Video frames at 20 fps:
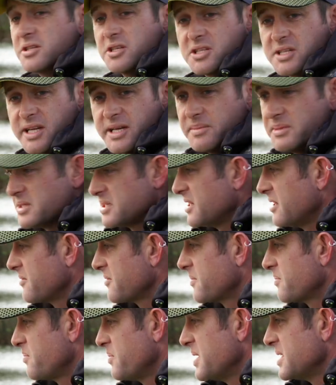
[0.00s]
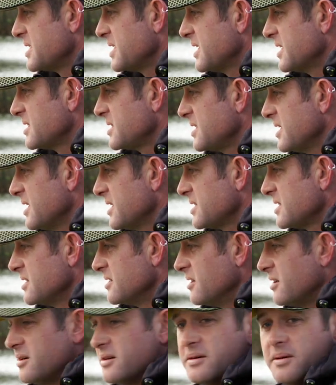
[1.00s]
just keep yourself busy. It's not